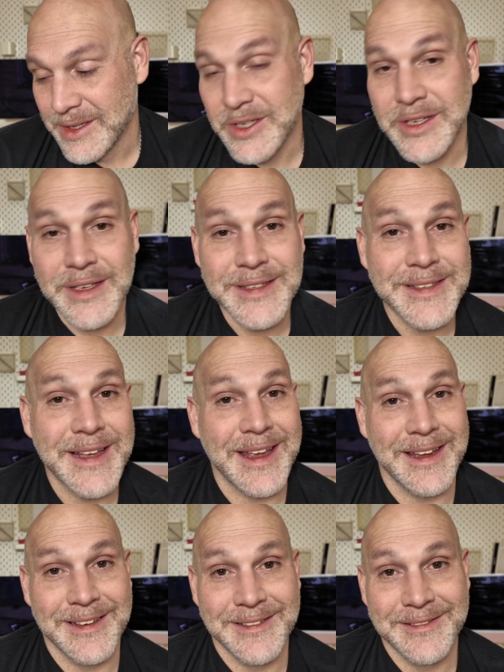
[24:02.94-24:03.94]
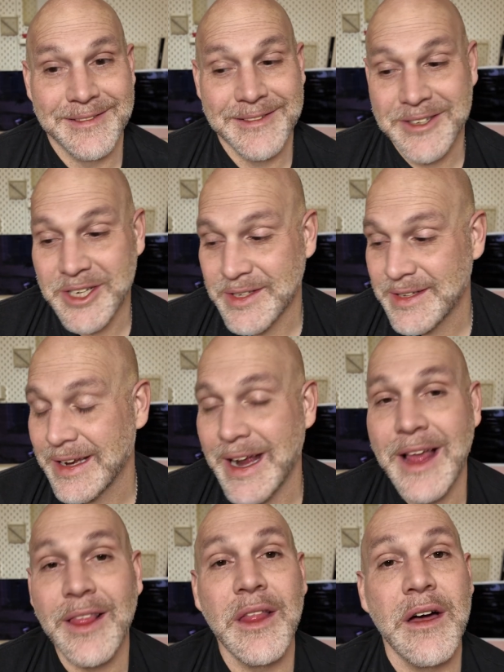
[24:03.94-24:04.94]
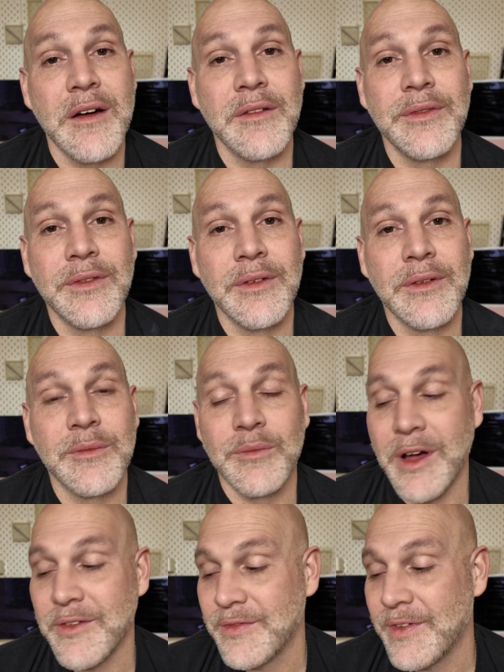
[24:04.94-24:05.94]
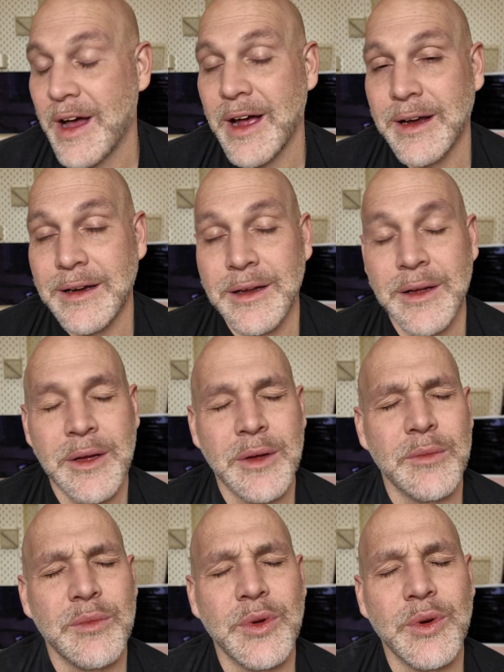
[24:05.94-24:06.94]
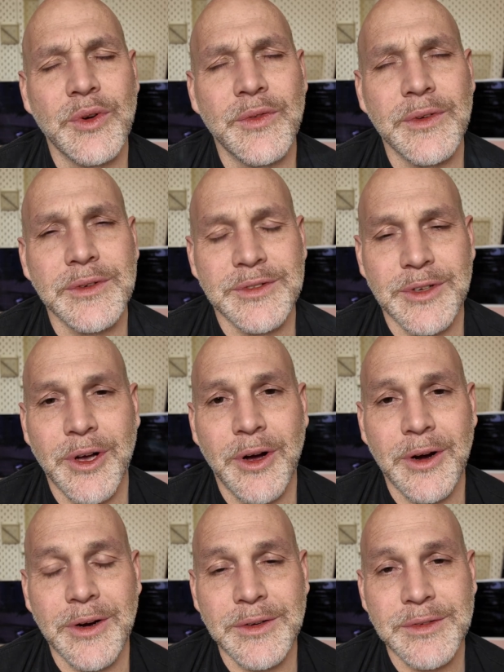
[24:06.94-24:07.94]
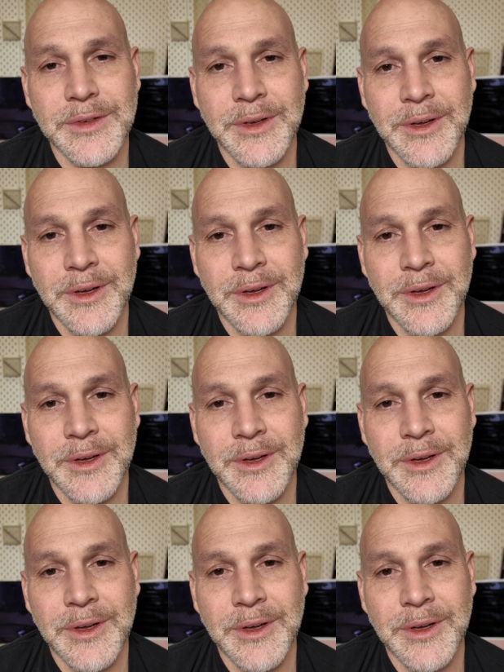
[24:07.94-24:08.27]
Just saying. Just saying. I love my fine, beautiful cigars,